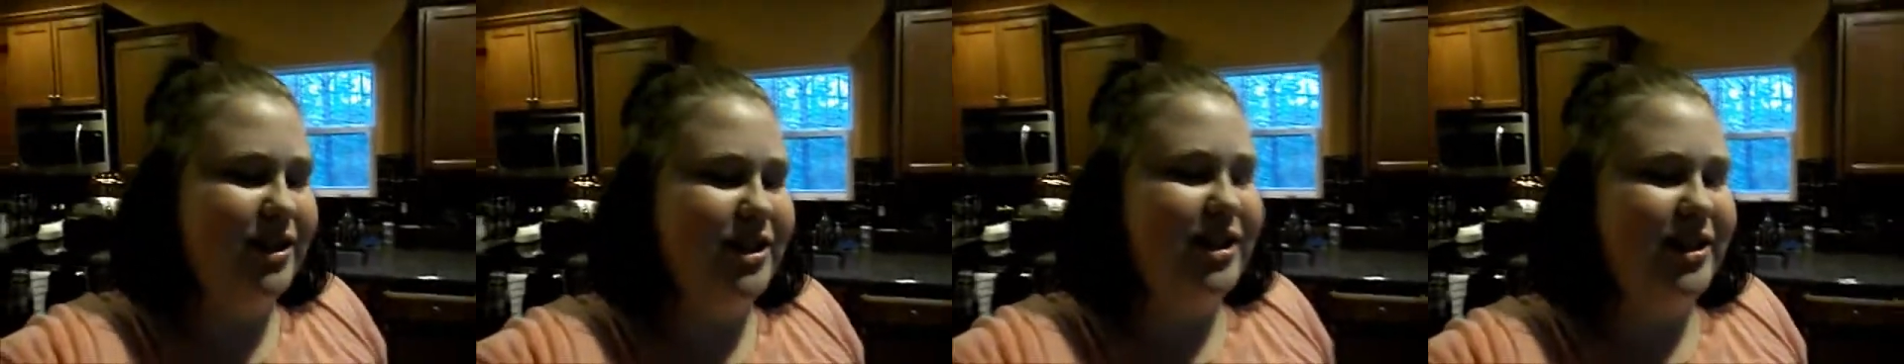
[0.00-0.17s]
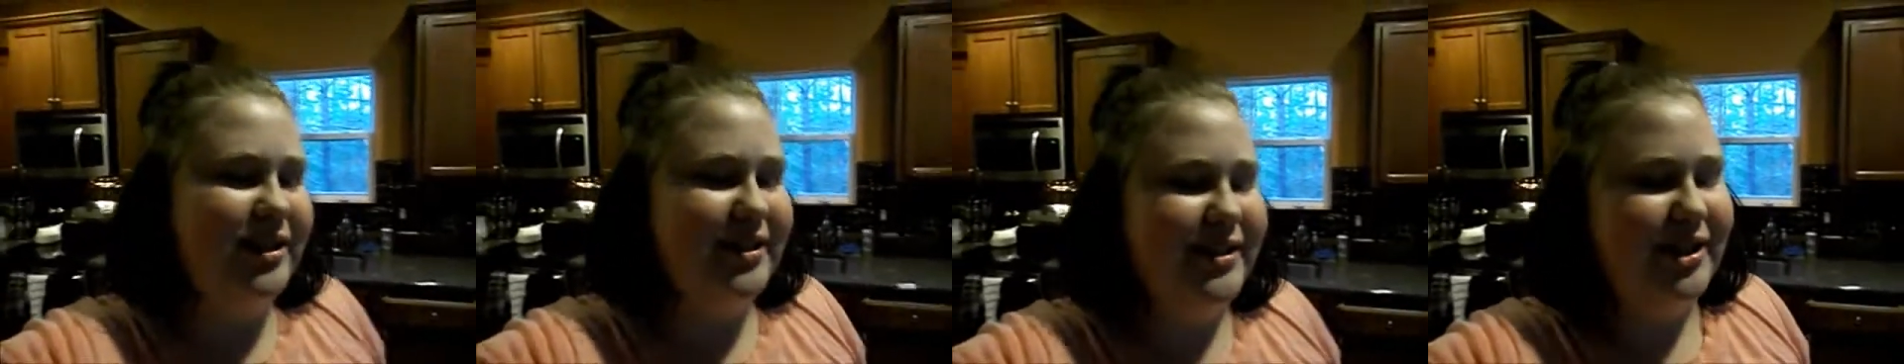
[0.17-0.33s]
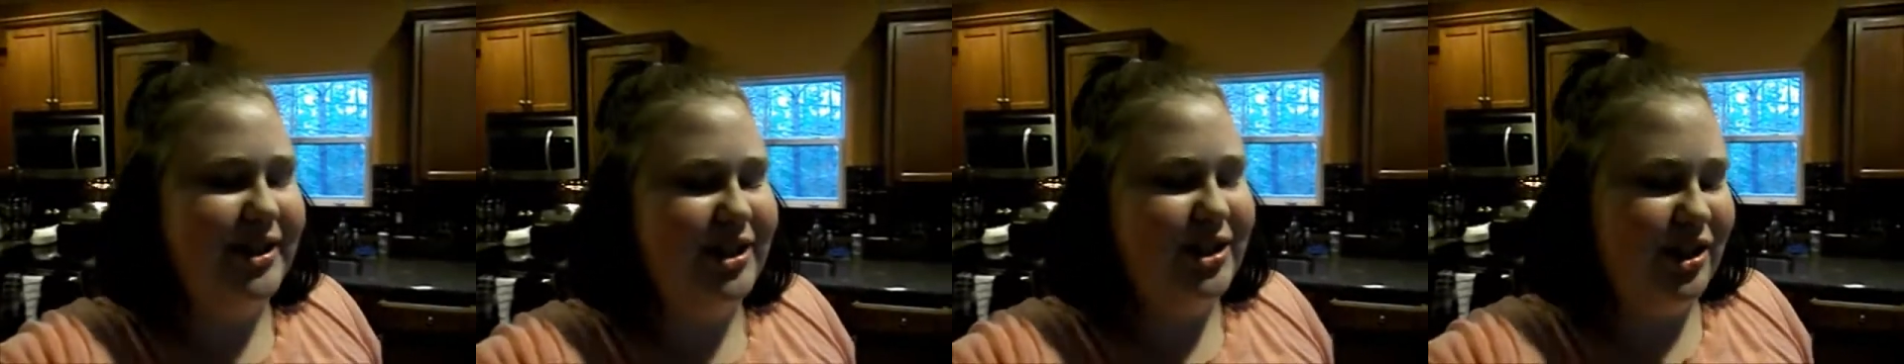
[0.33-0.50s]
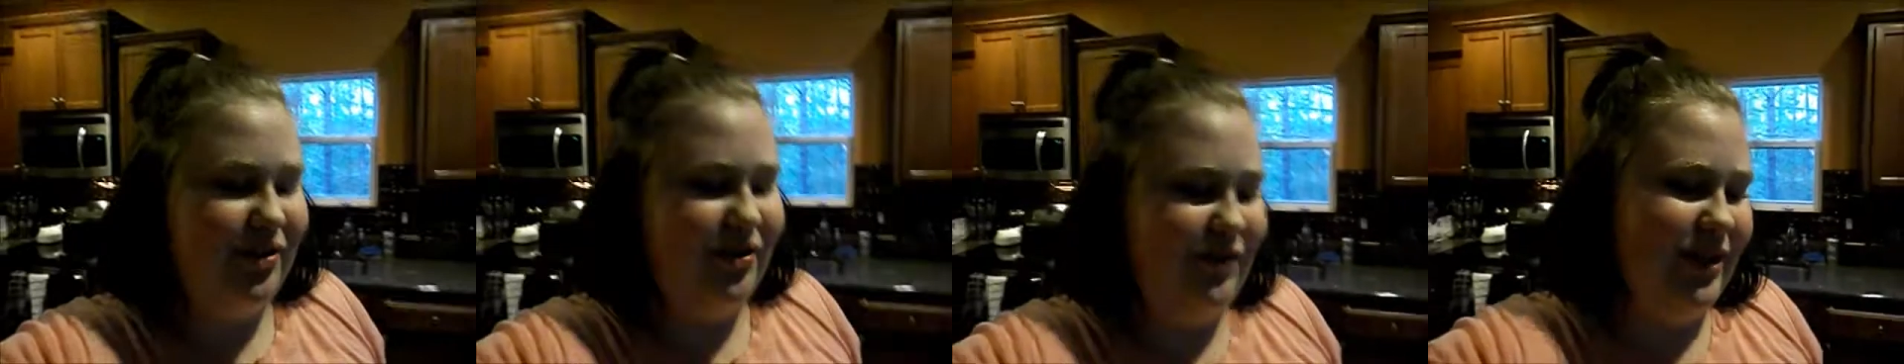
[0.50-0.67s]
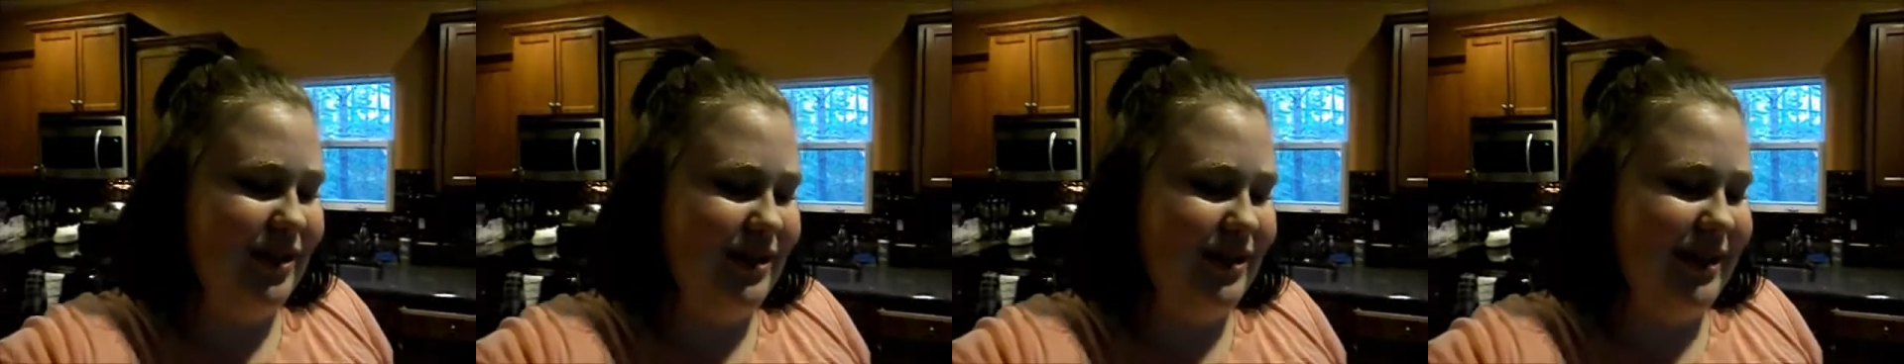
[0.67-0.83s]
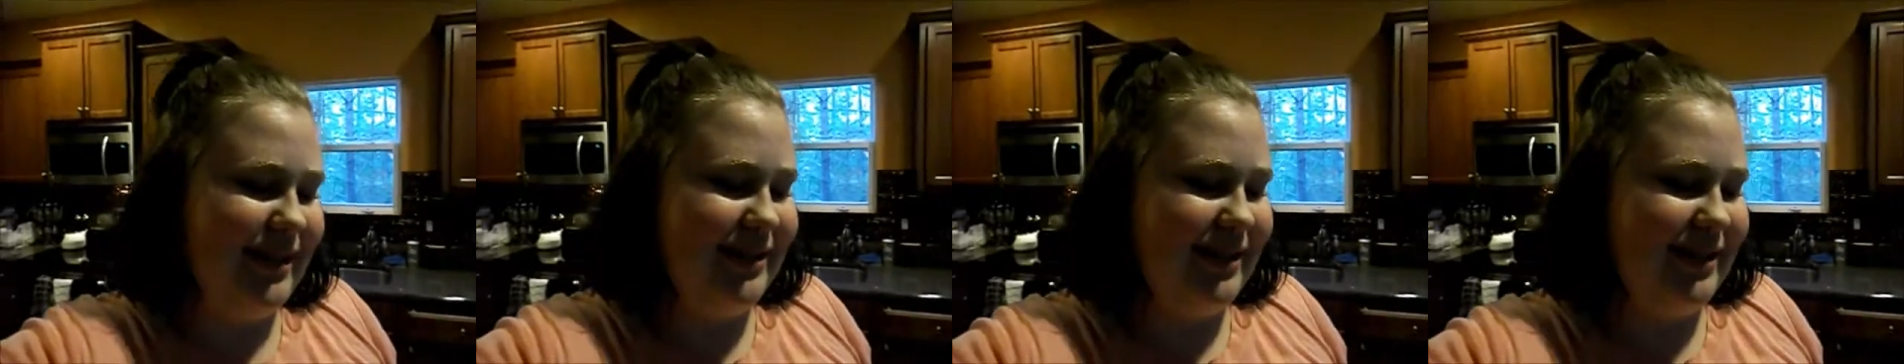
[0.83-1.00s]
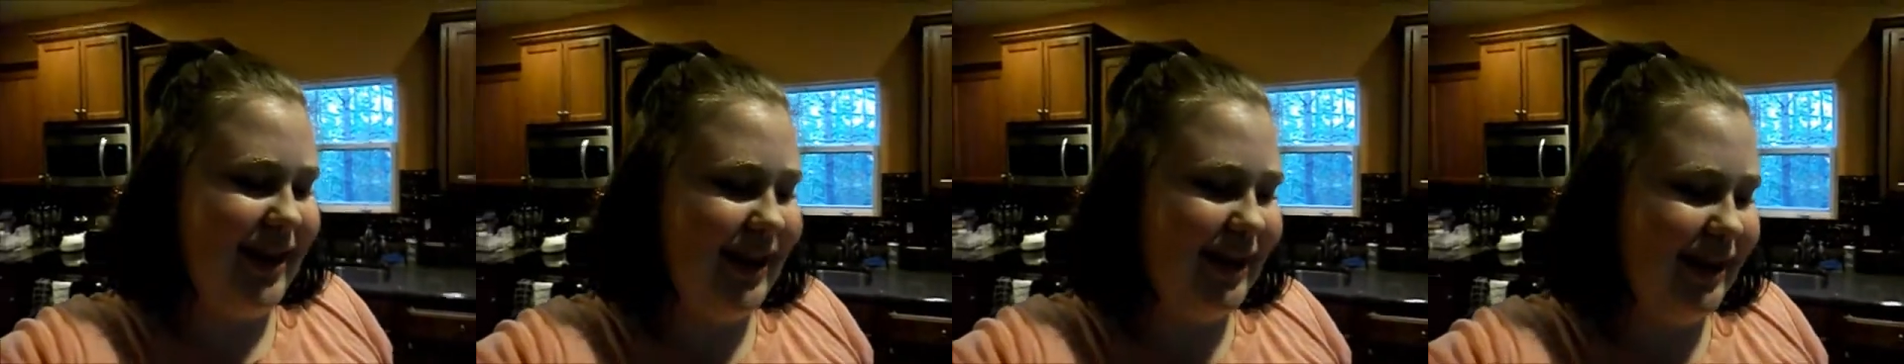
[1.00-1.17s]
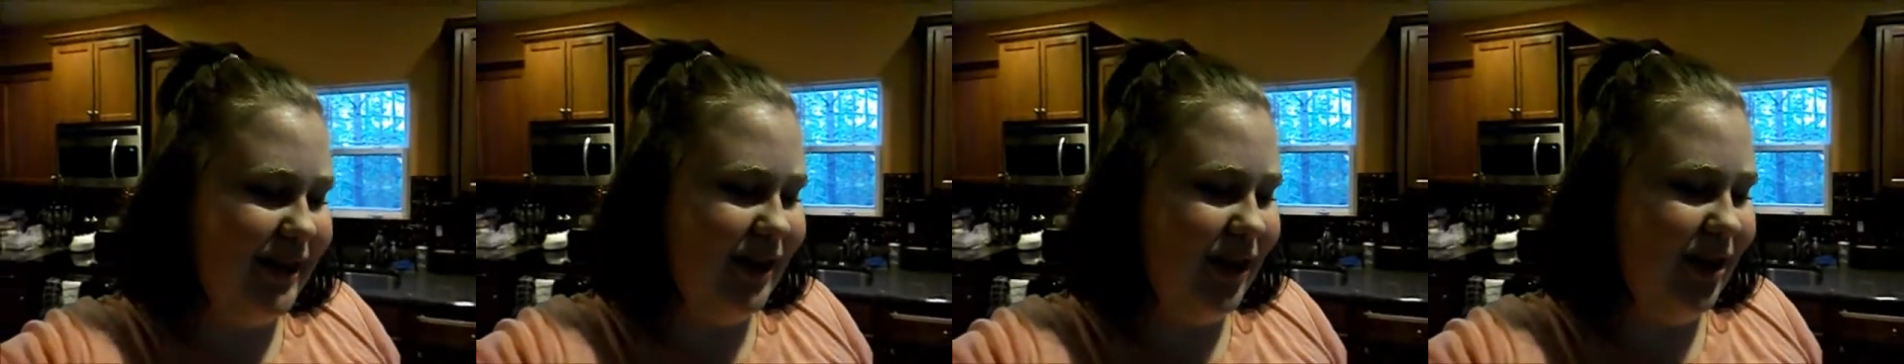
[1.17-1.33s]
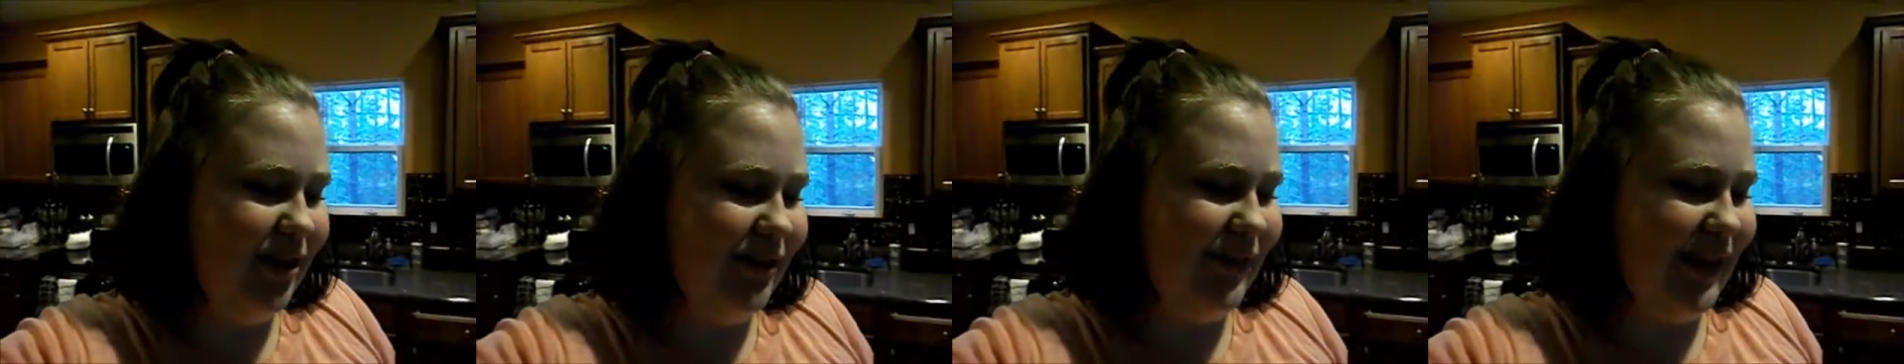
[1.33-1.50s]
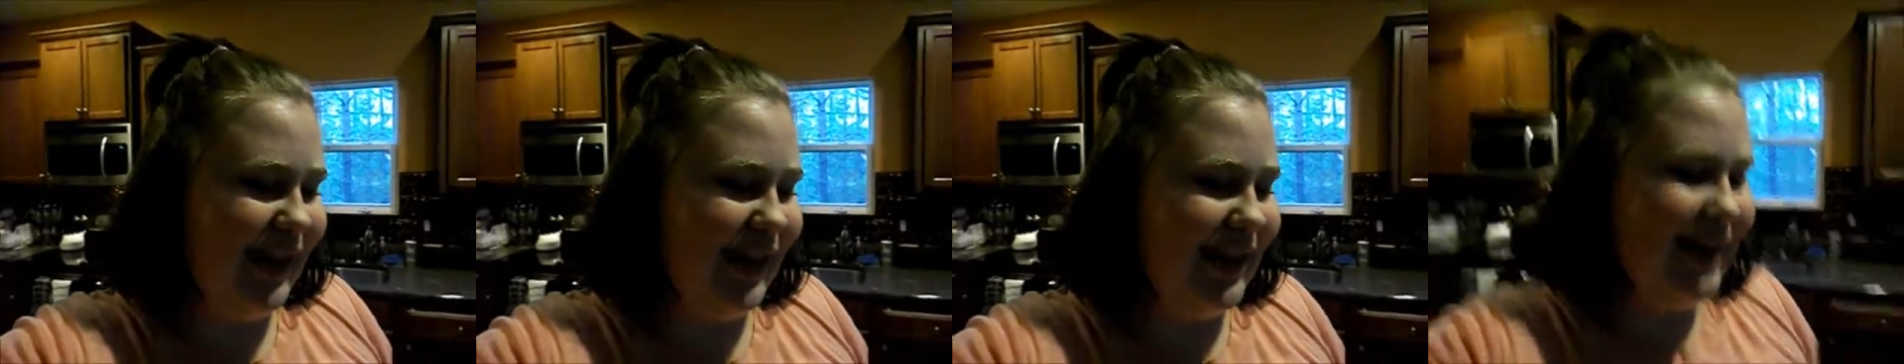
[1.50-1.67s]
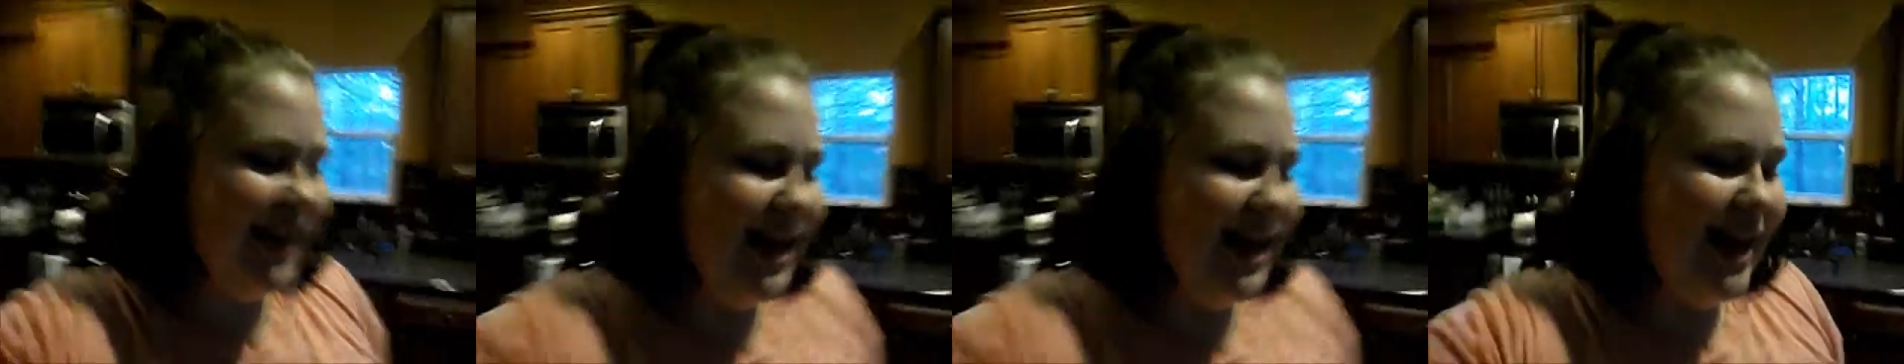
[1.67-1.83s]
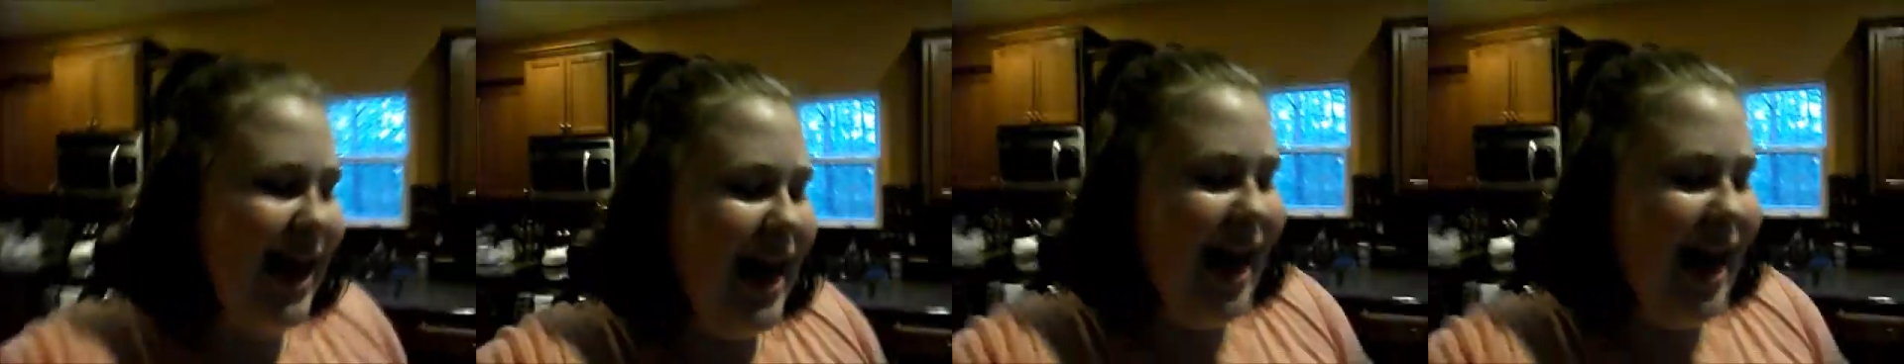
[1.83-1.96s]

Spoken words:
She says she feels that tiny little vein.